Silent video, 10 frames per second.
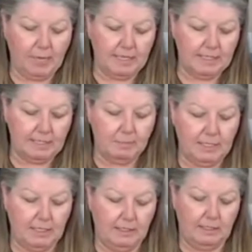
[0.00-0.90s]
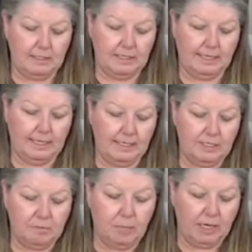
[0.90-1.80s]
by something, it's like I
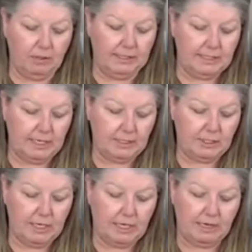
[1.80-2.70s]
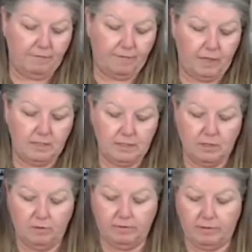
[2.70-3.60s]
just barely touch it and it falls
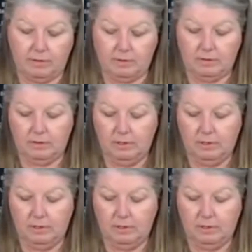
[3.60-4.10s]
over.